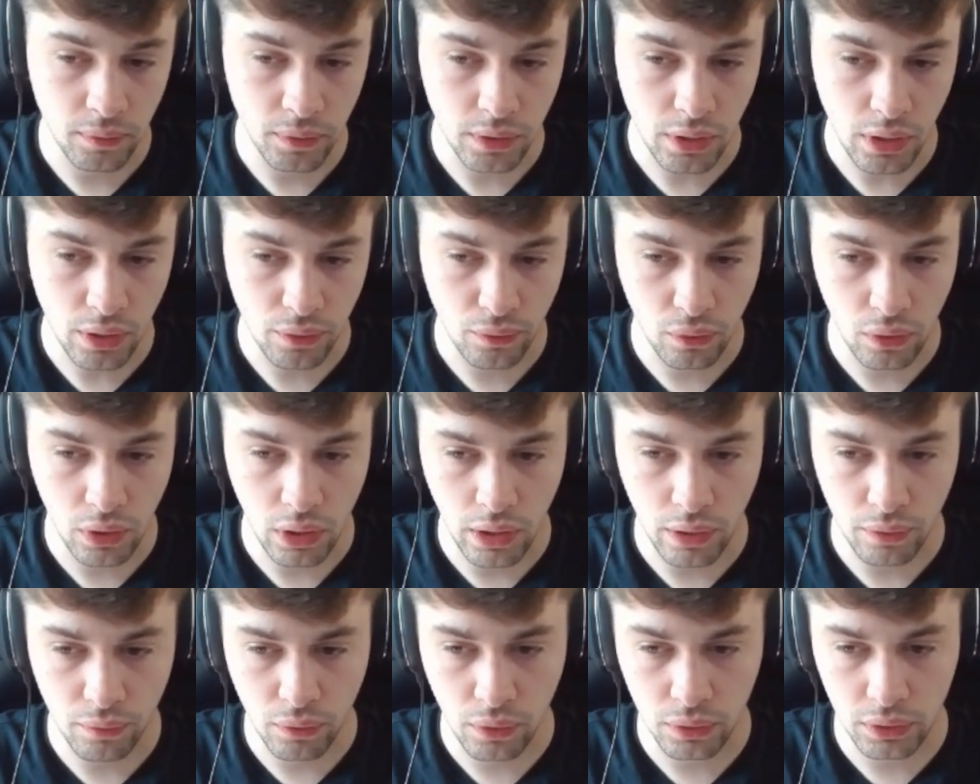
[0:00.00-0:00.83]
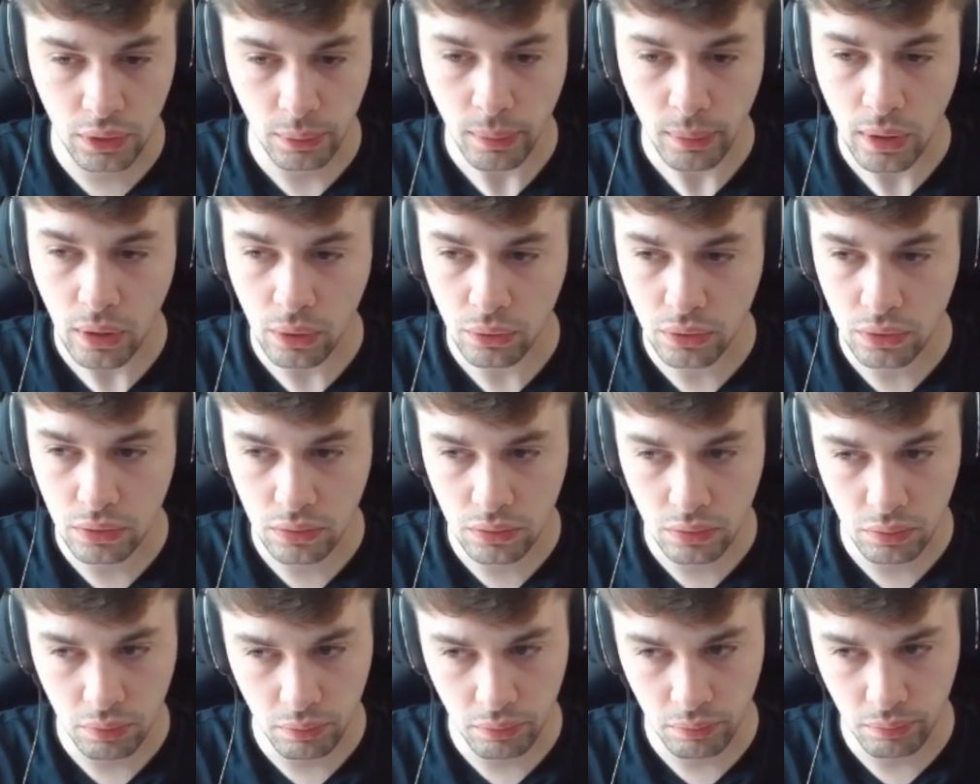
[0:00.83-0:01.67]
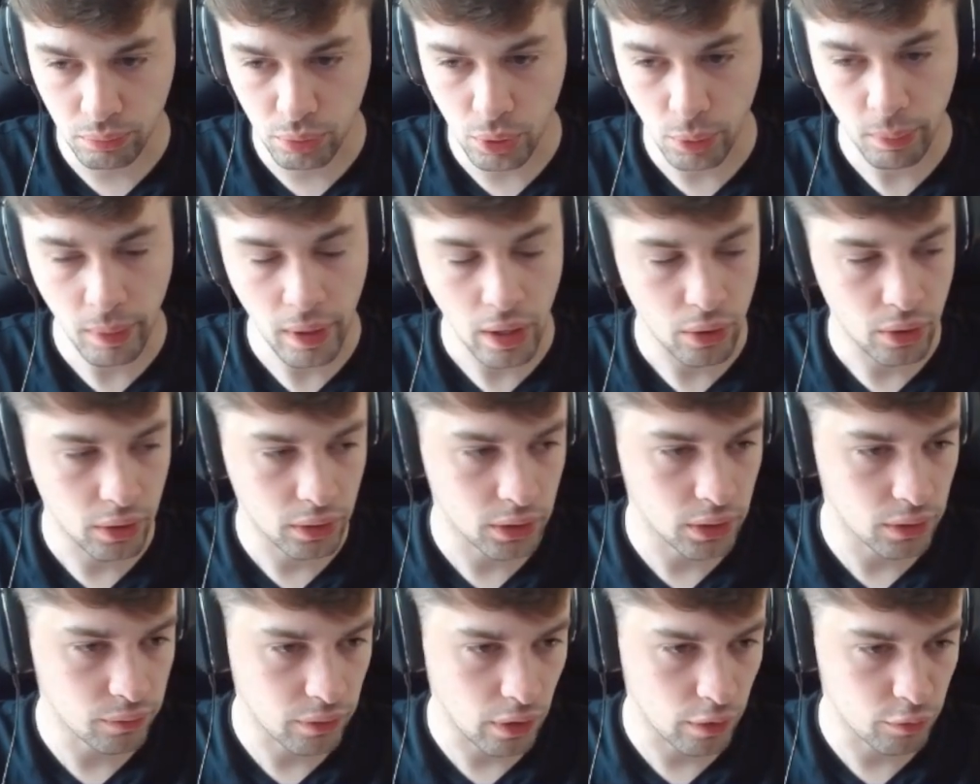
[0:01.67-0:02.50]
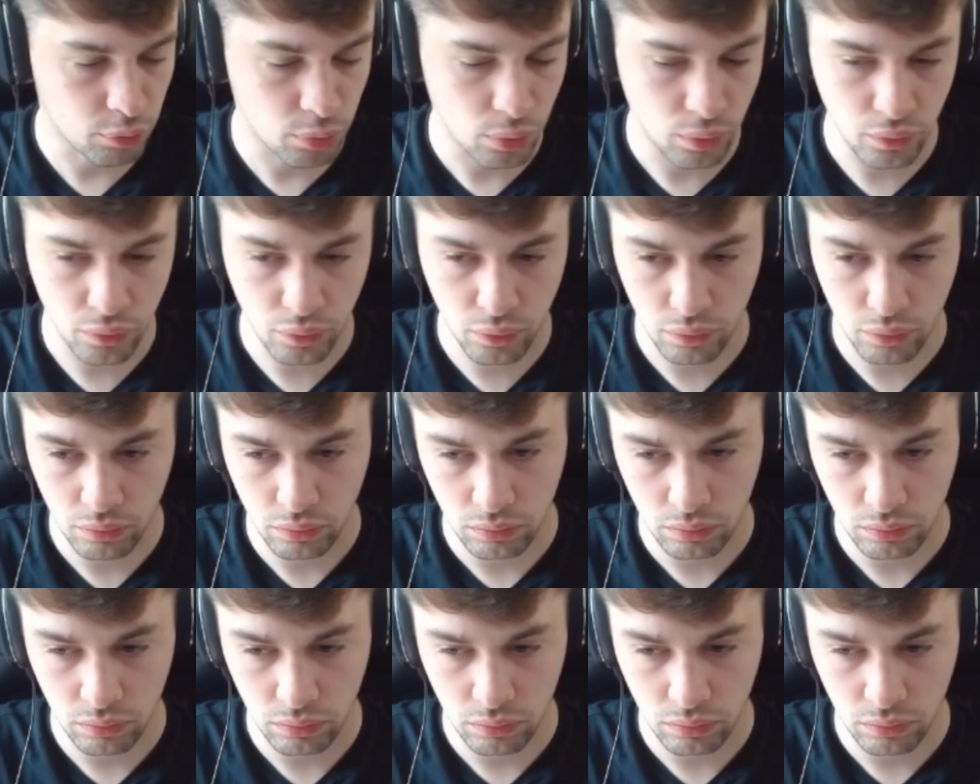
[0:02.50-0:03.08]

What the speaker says: Therefore, I thought about preparing e5 move.